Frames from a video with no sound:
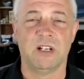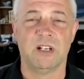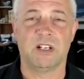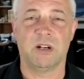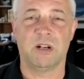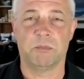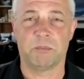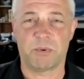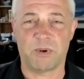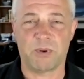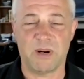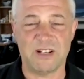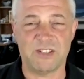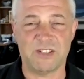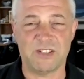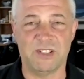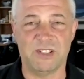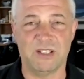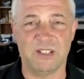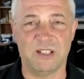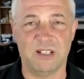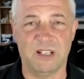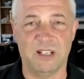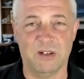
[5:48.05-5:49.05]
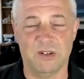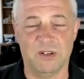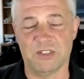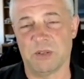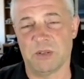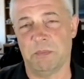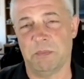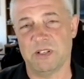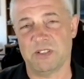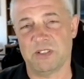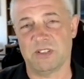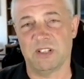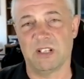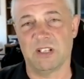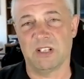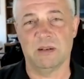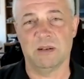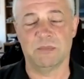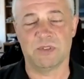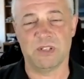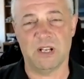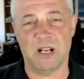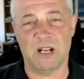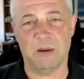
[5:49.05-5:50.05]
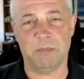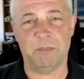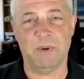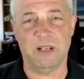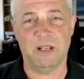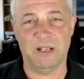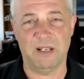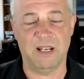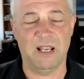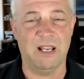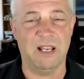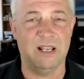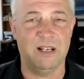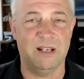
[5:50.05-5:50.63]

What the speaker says: compress it, as the piston comes up and